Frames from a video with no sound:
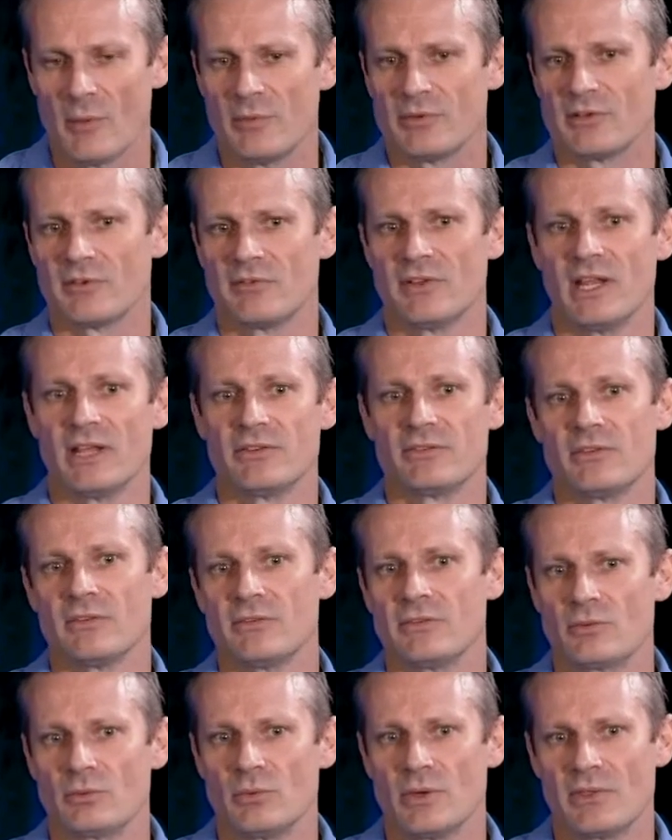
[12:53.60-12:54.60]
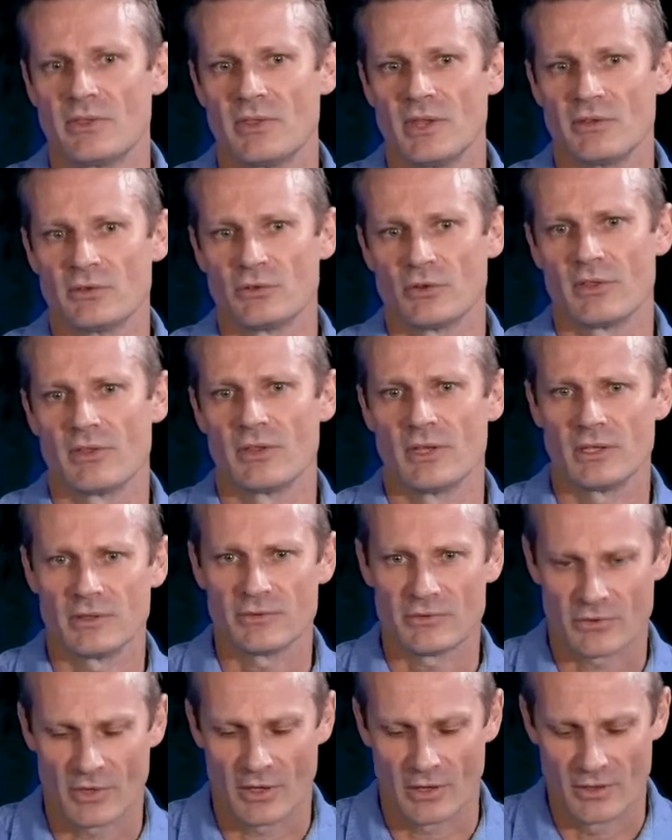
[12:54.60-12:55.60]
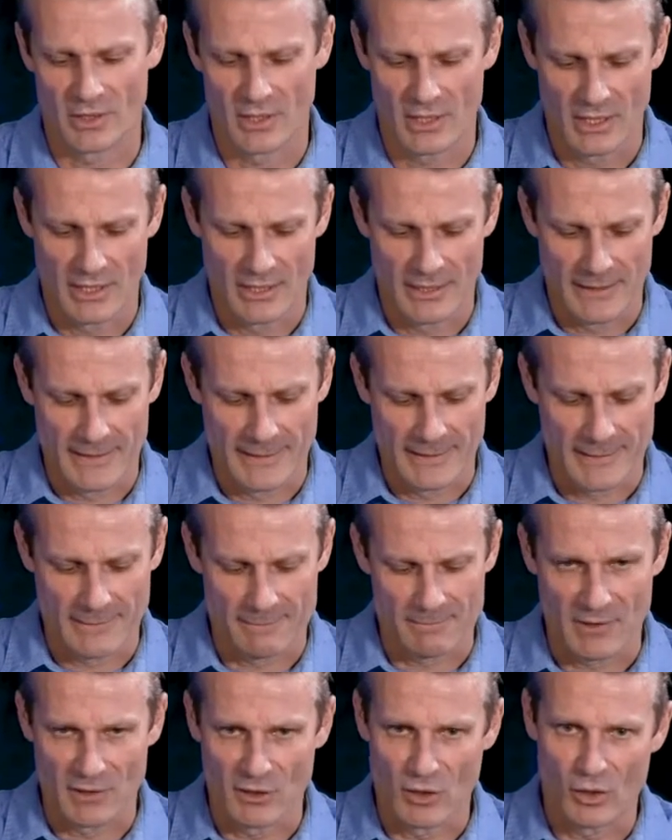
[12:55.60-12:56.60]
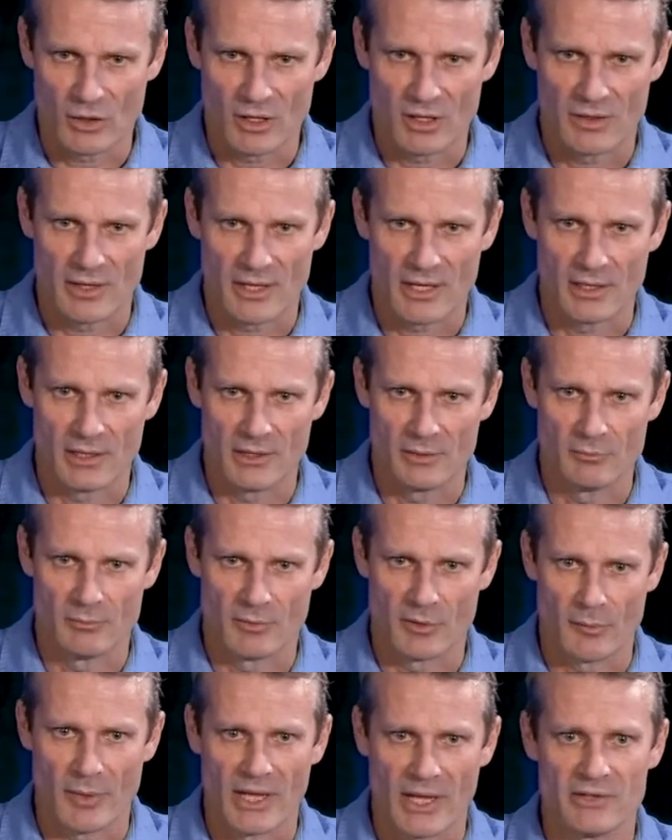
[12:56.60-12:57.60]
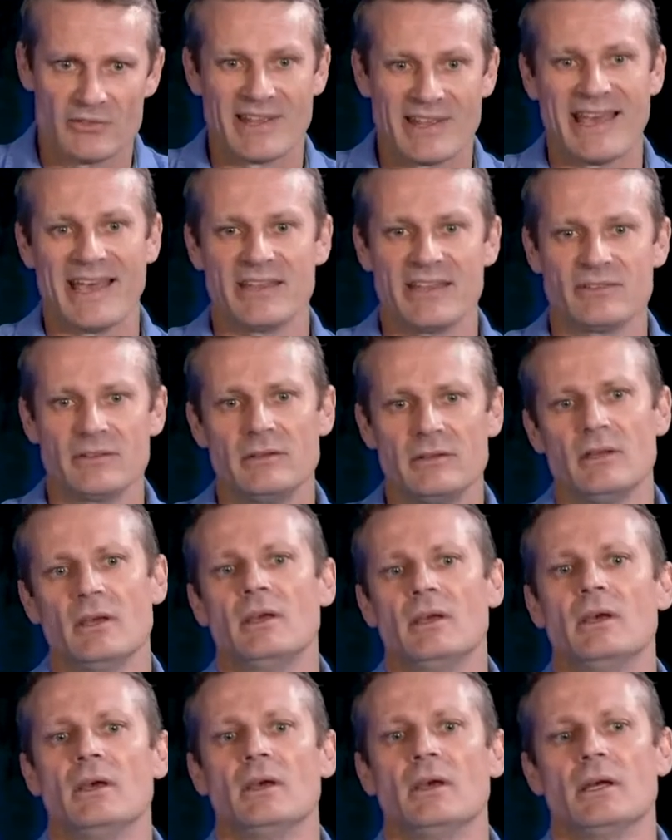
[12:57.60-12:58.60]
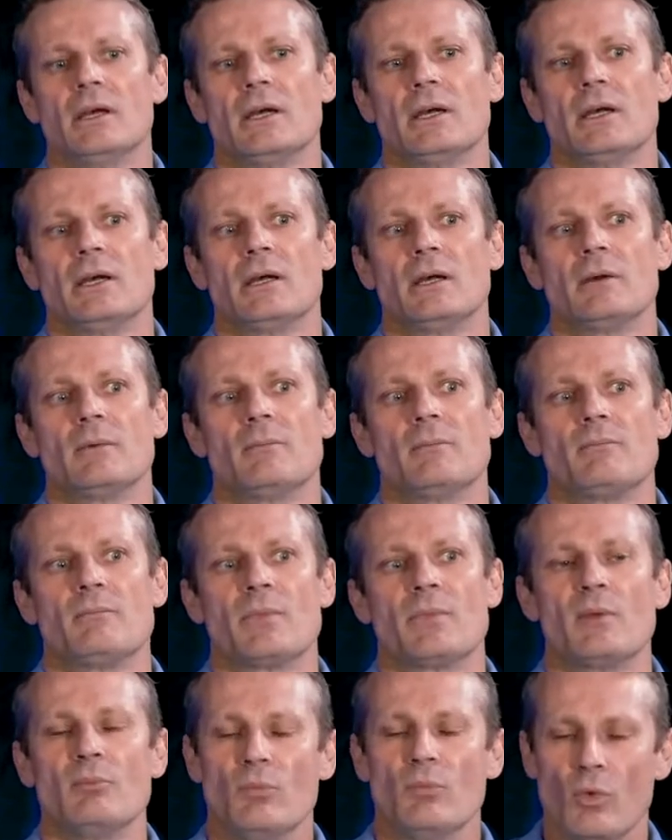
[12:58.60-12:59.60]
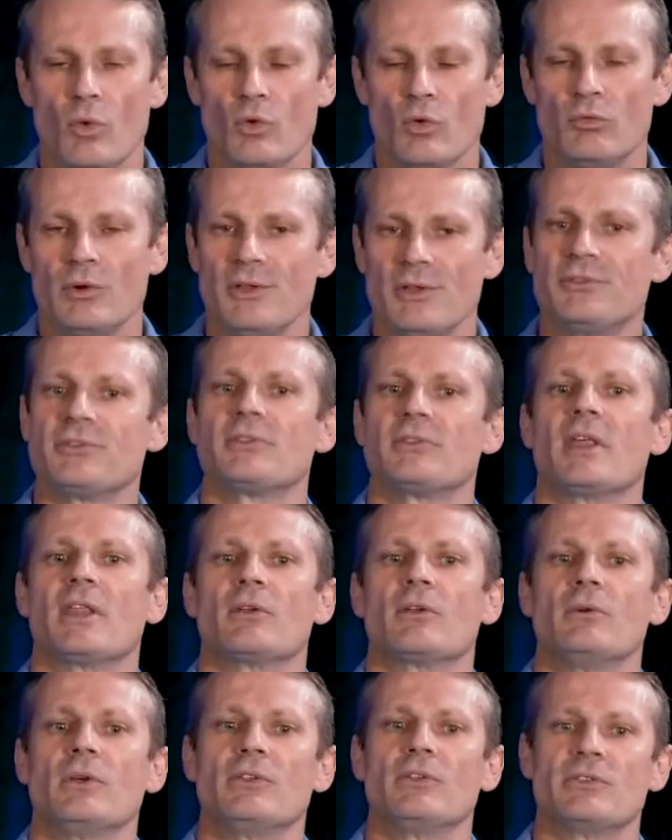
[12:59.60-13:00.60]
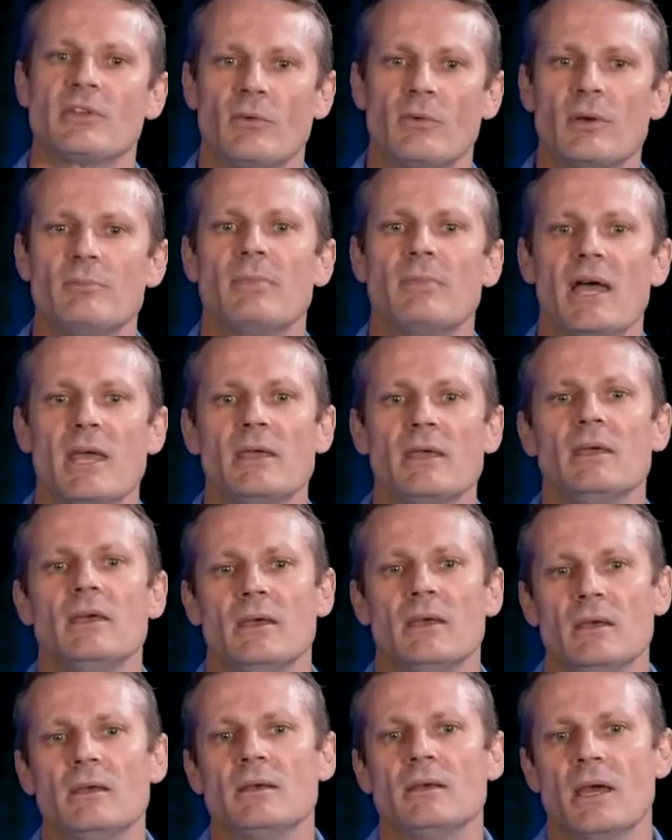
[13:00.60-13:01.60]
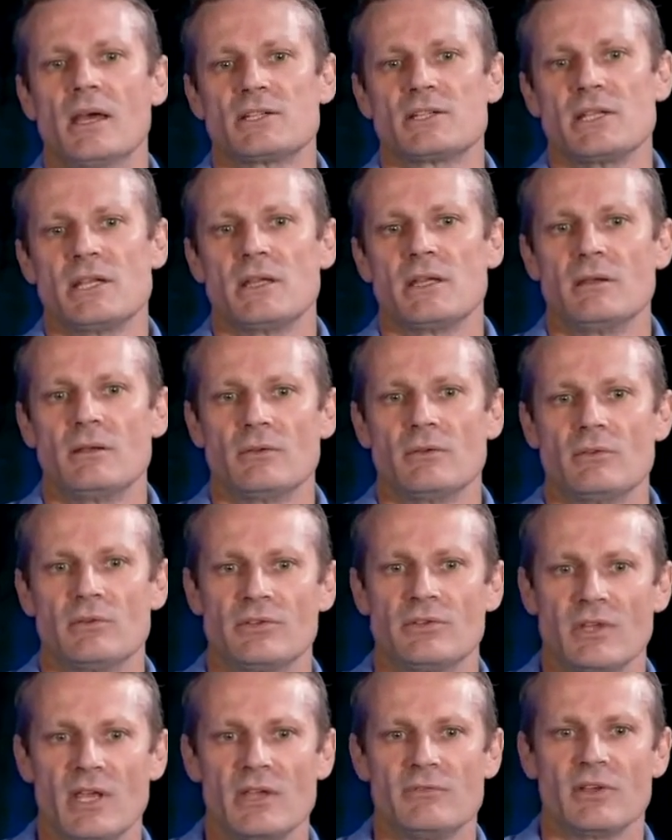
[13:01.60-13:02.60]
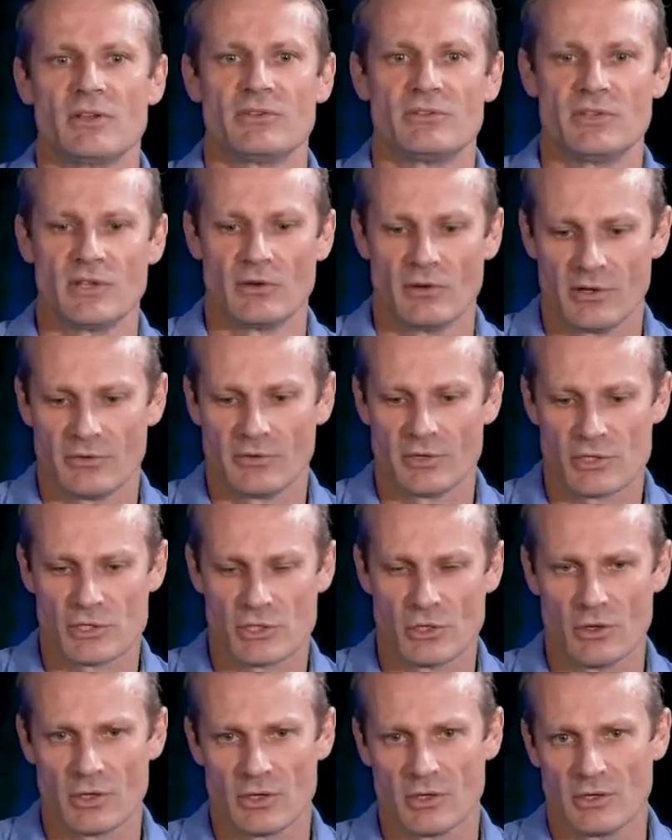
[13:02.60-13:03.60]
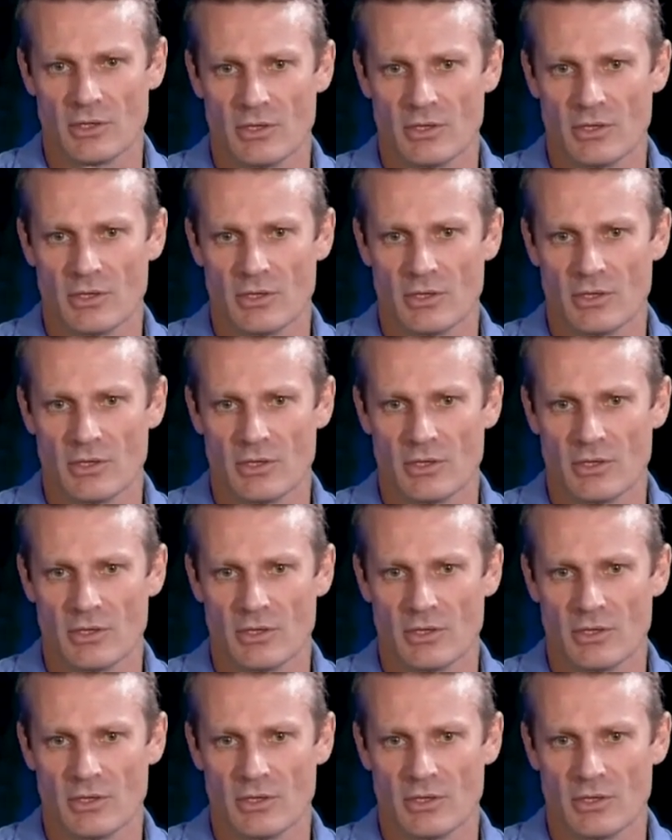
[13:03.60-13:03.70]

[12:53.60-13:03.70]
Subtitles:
is of an essence with these sort of things, so the longer that it remains a hazard, the more risk that there is someone may actually receive a serious shock